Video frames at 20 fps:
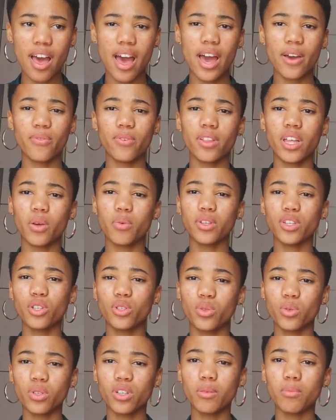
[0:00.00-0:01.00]
I feel like when you
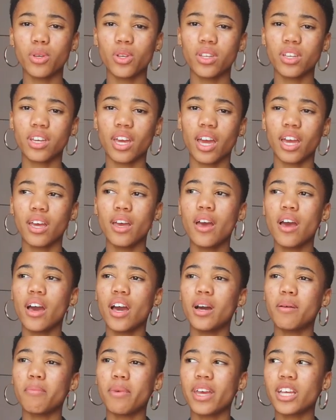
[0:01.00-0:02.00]
do communicate,
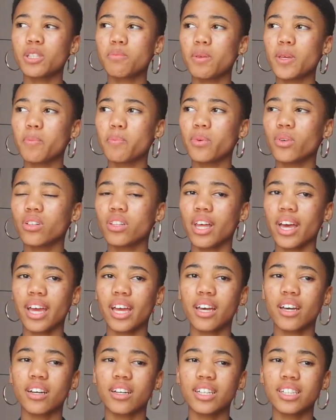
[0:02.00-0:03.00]
it makes people
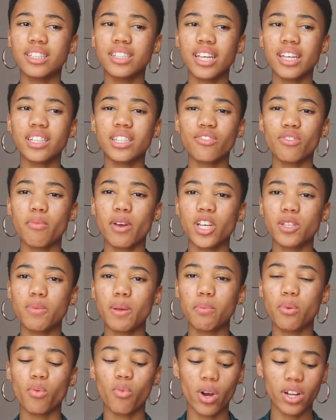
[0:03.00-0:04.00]
like attentive, it makes
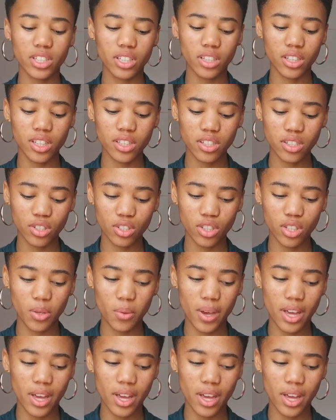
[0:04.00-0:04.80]
people want to listen to you.